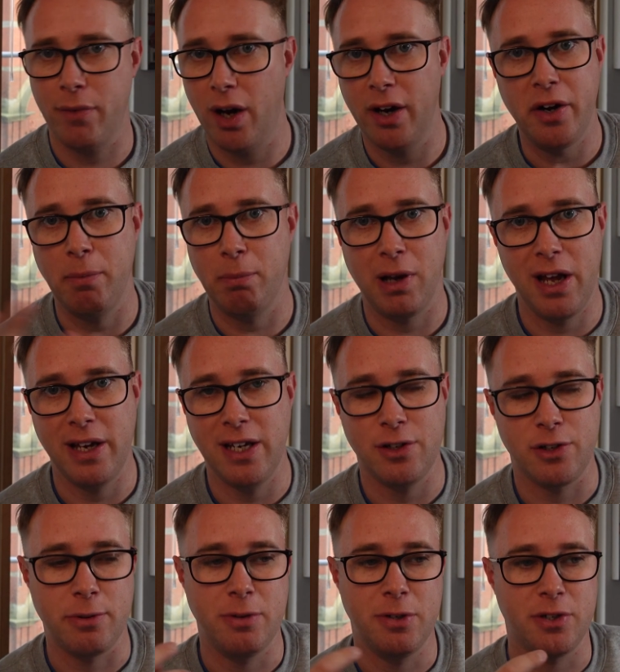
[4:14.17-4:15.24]
I don't play any
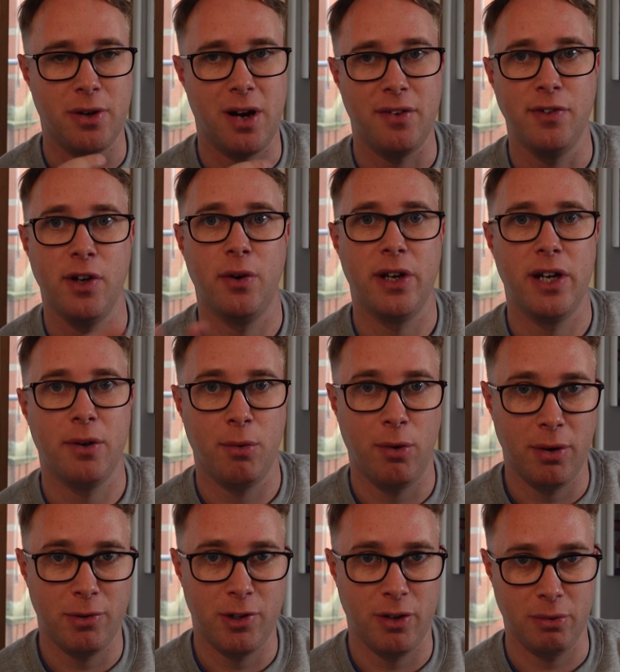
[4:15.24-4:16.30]
instruments, so I have no idea
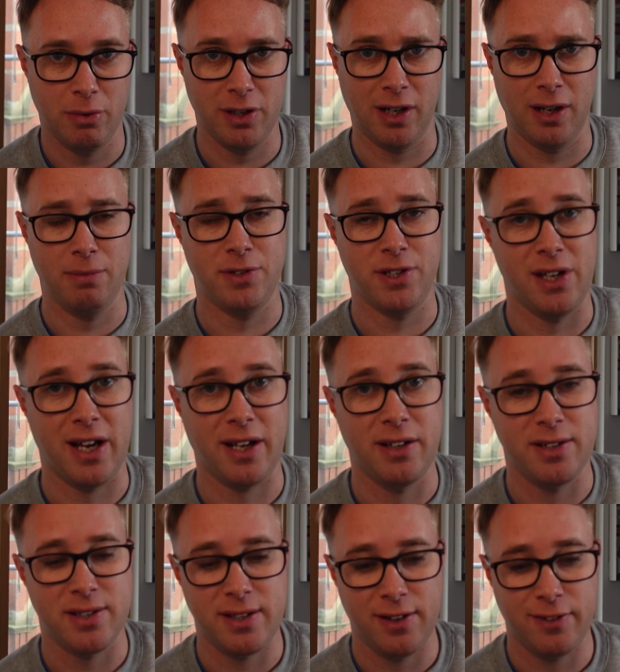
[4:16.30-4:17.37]
what I'm doing when it comes to that
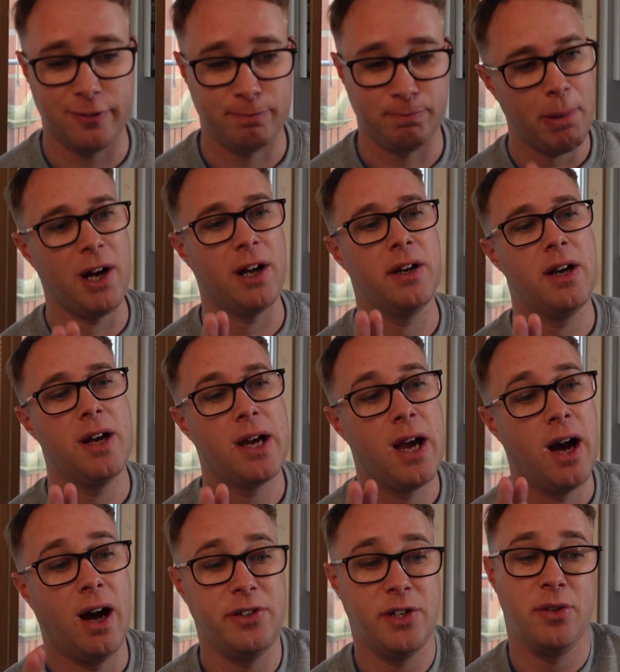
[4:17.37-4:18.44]
kind of stuff. But
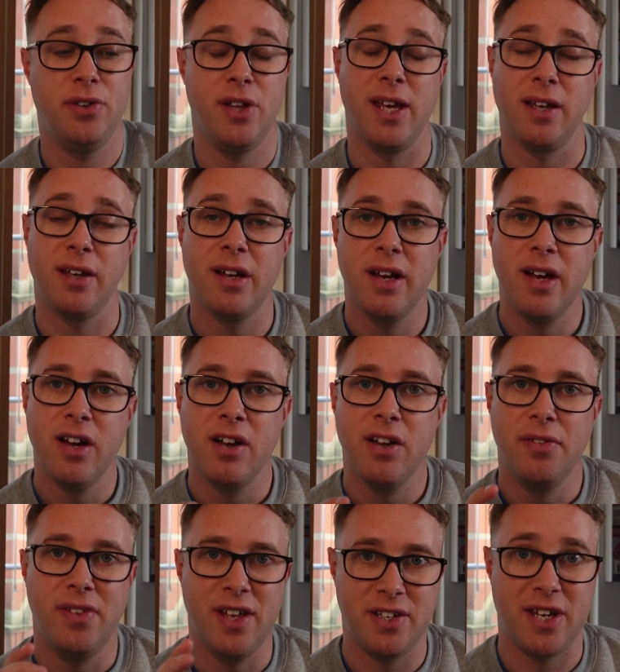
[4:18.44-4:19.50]
I do think
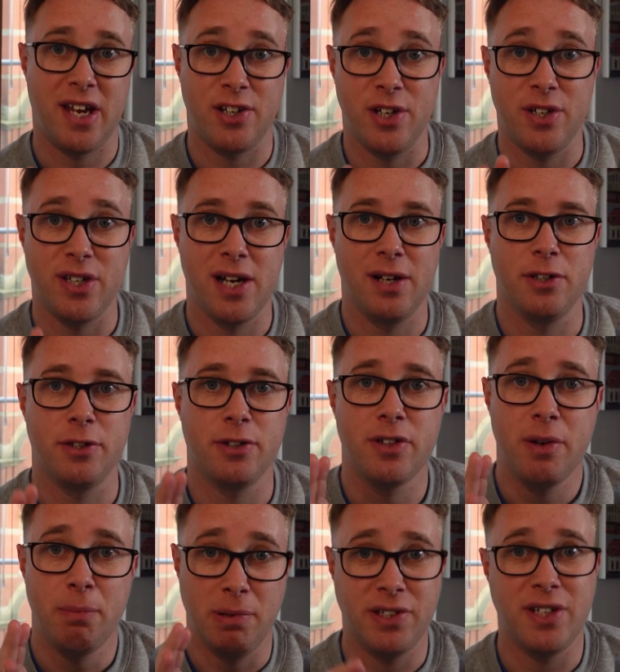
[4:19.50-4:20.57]
this actually sounds
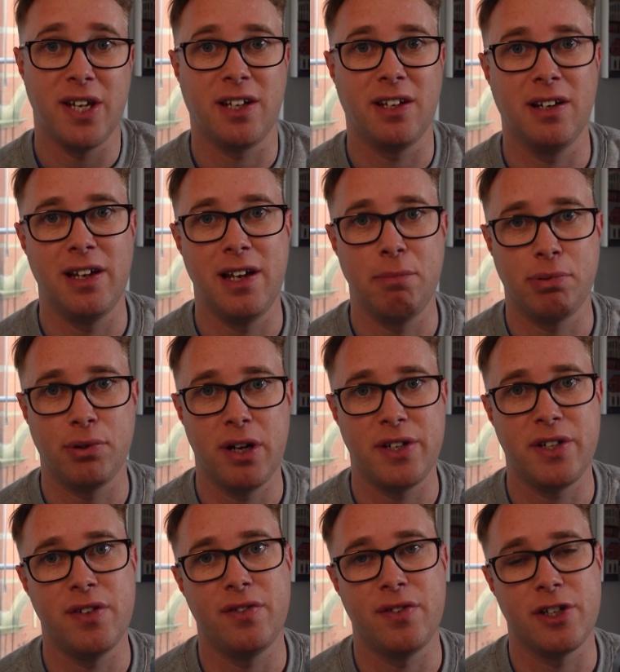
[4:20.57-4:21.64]
particularly
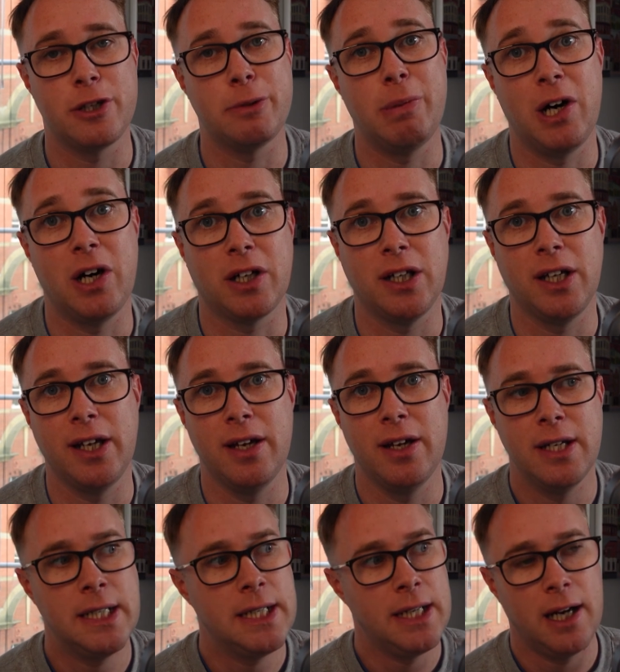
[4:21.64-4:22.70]
impressive and sparkly
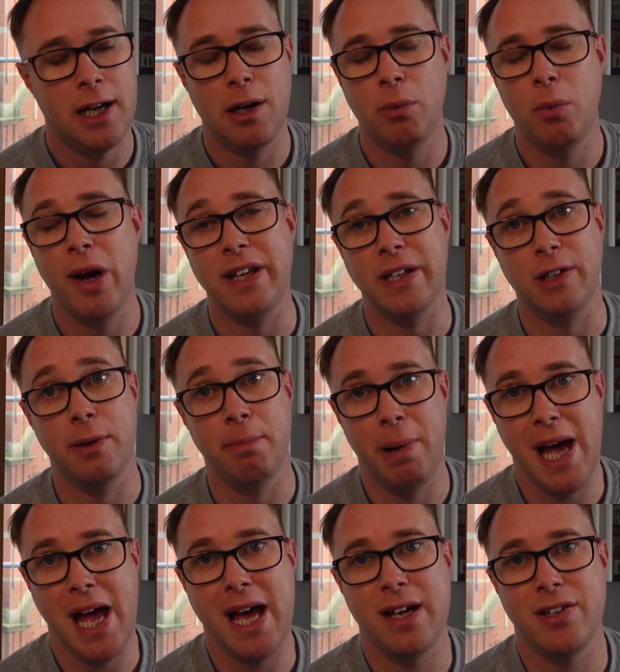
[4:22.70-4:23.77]
uh, when
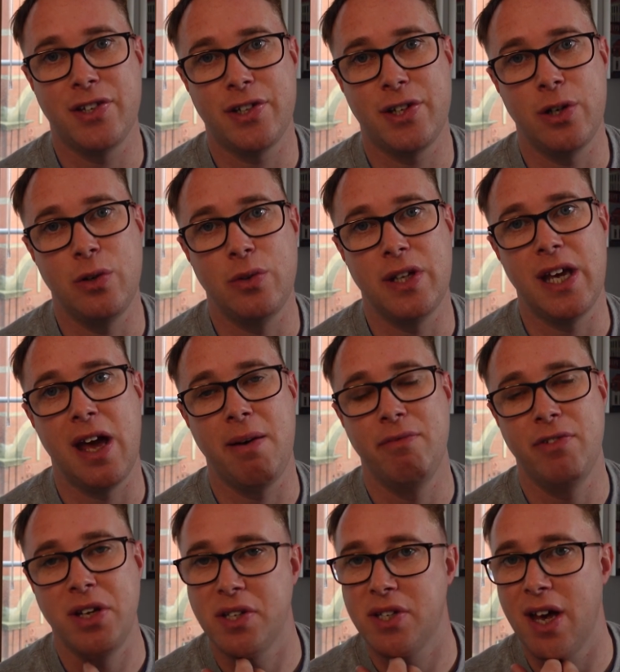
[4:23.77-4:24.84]
compared to the
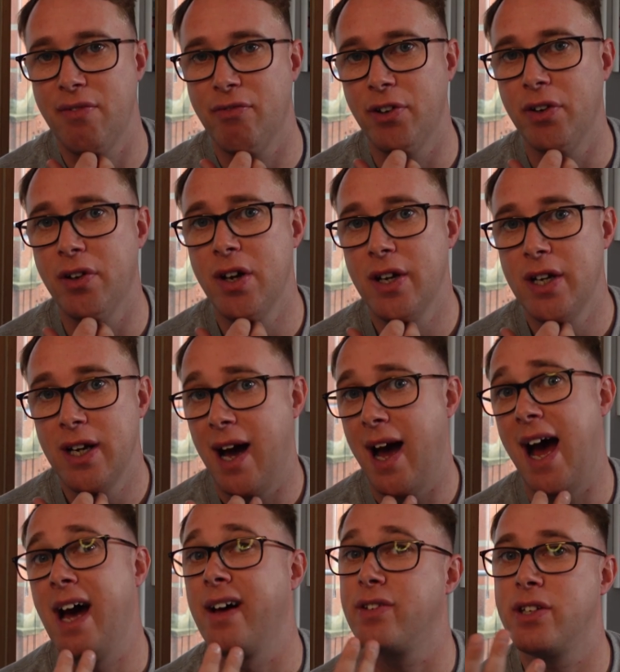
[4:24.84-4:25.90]
MV7
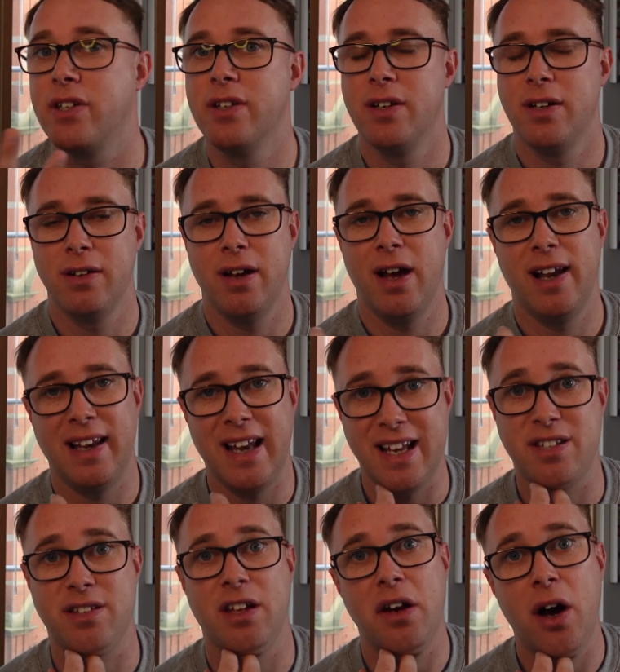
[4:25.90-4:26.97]
at
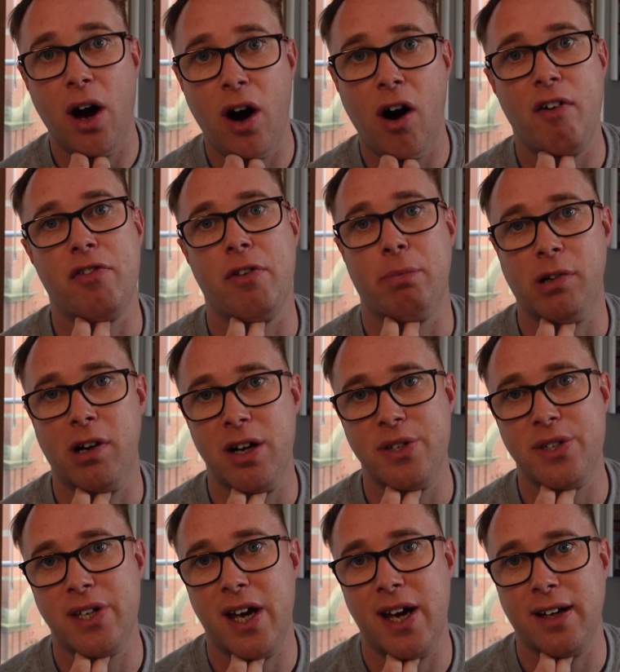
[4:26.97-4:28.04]
less than half the
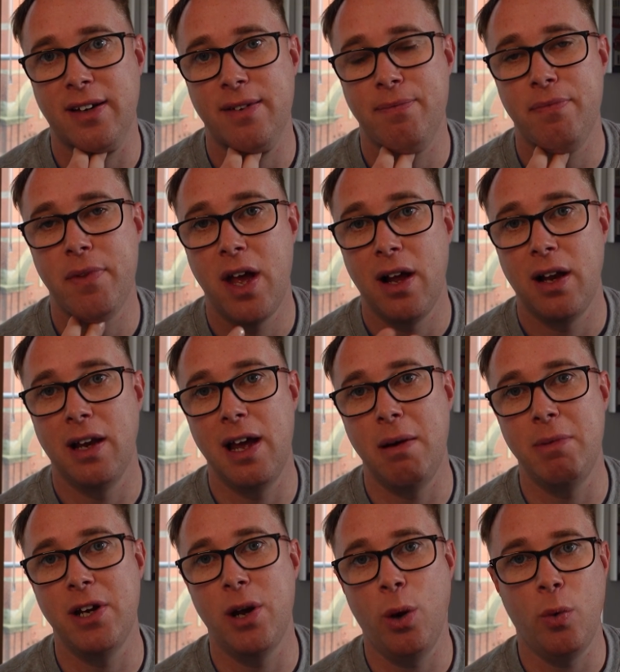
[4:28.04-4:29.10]
price tag. Let
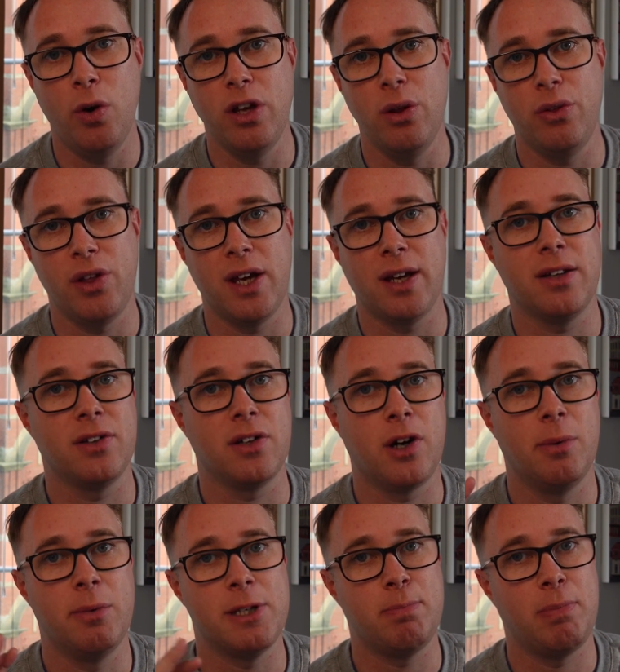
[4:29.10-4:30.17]
me know what you think in the
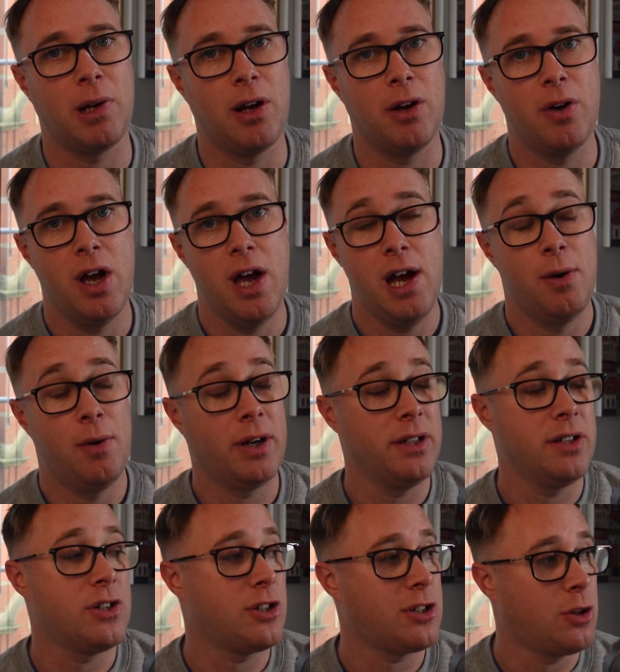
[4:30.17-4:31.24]
comments below. We're going
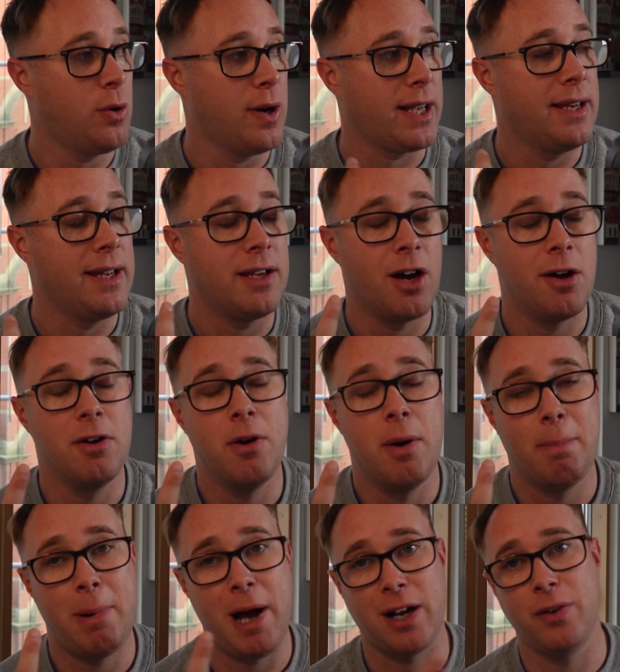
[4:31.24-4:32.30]
to just quickly go
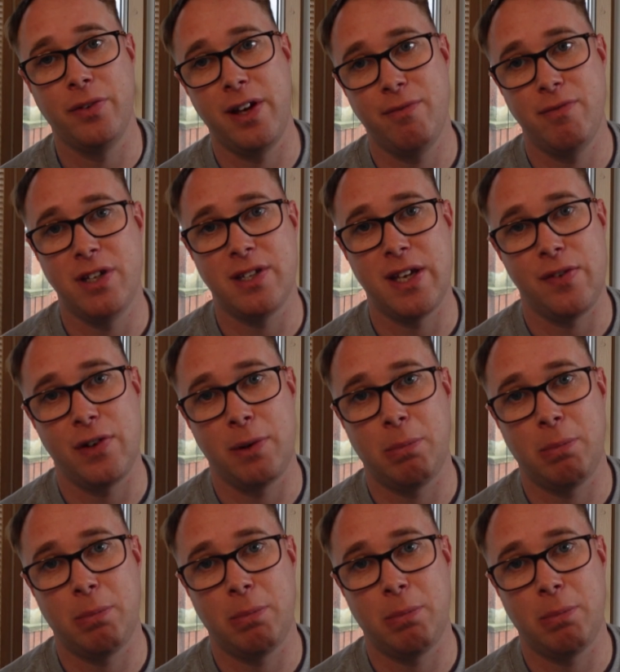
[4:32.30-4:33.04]
back on the MV7.